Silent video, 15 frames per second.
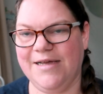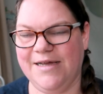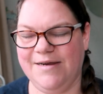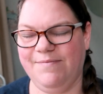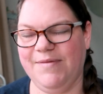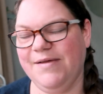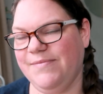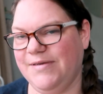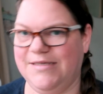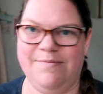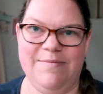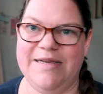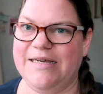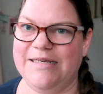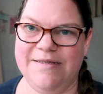and maybe
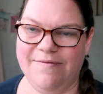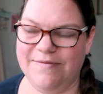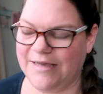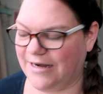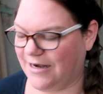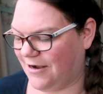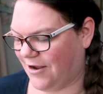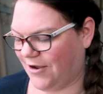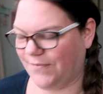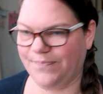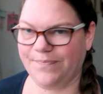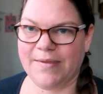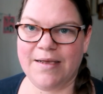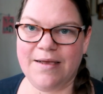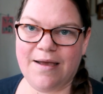some negatives, I don't know.
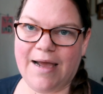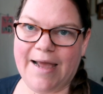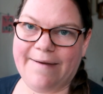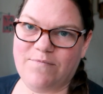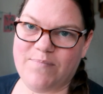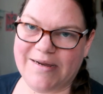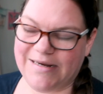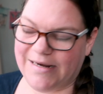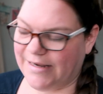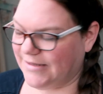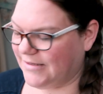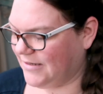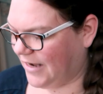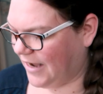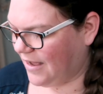I haven't made a
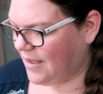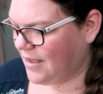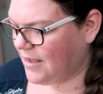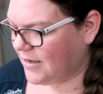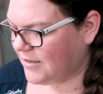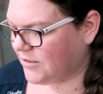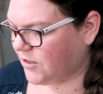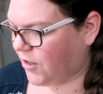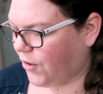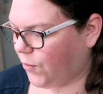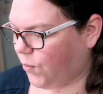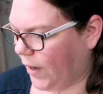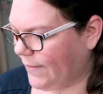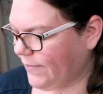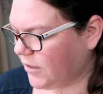list yet. So
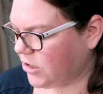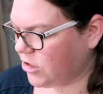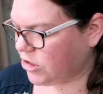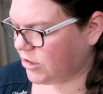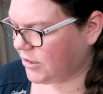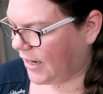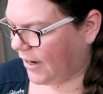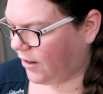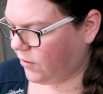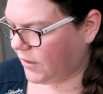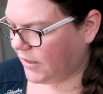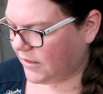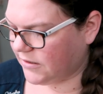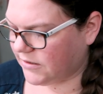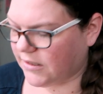what I'm gonna do now
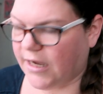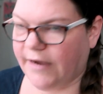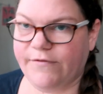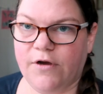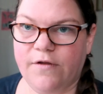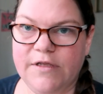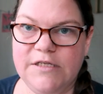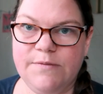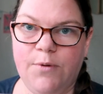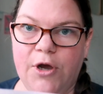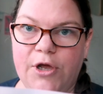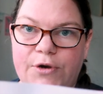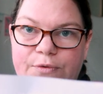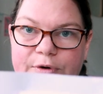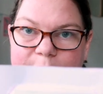is, I've got these
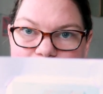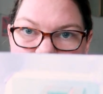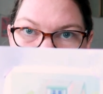Polaroid